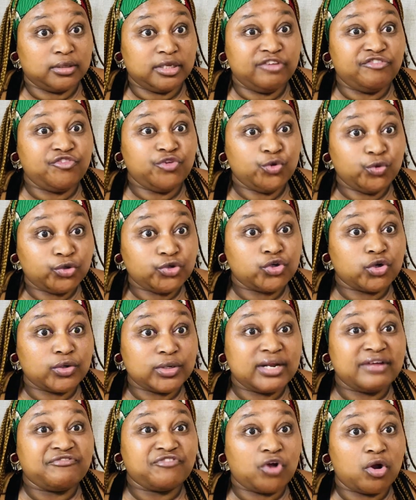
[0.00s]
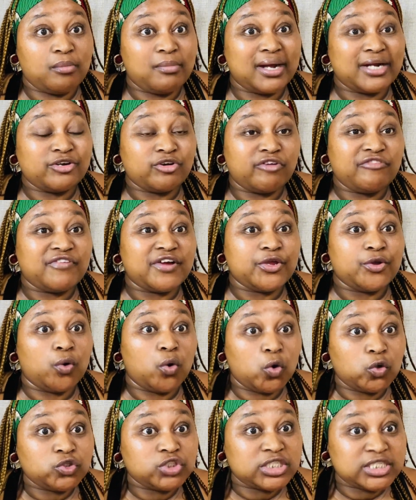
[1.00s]
If you don't have command over your
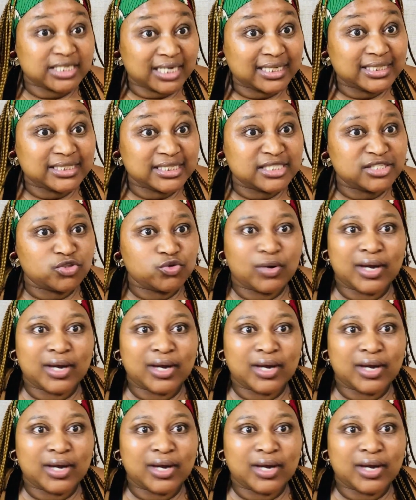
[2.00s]
own structures,